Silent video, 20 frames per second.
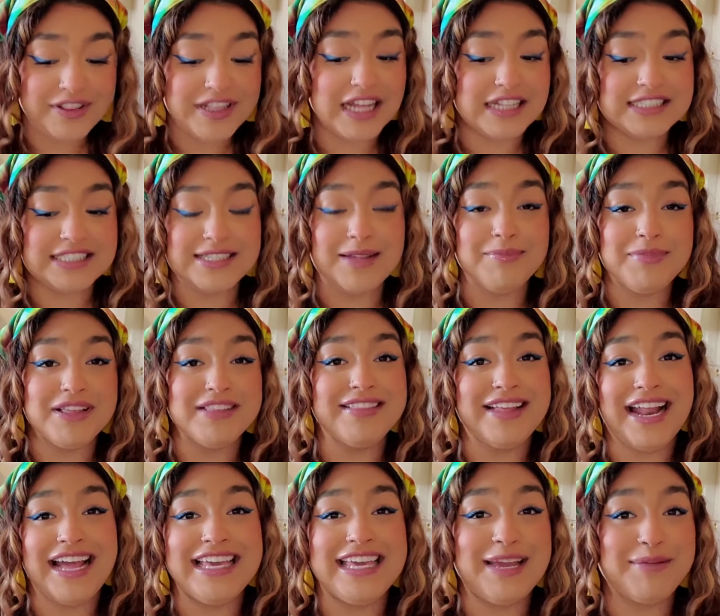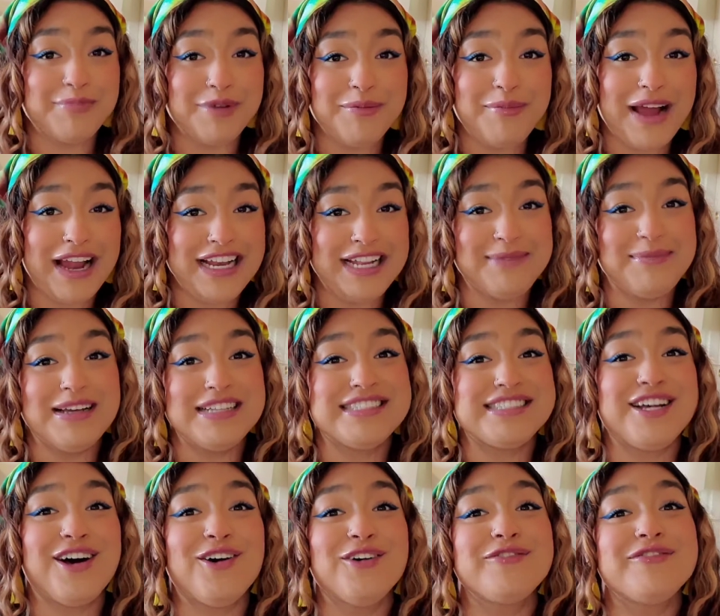And that's something that I keep reminding
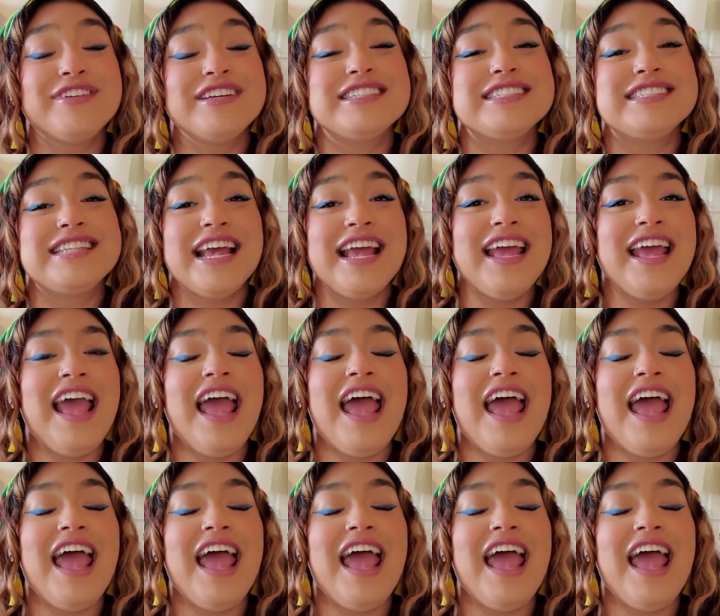myself is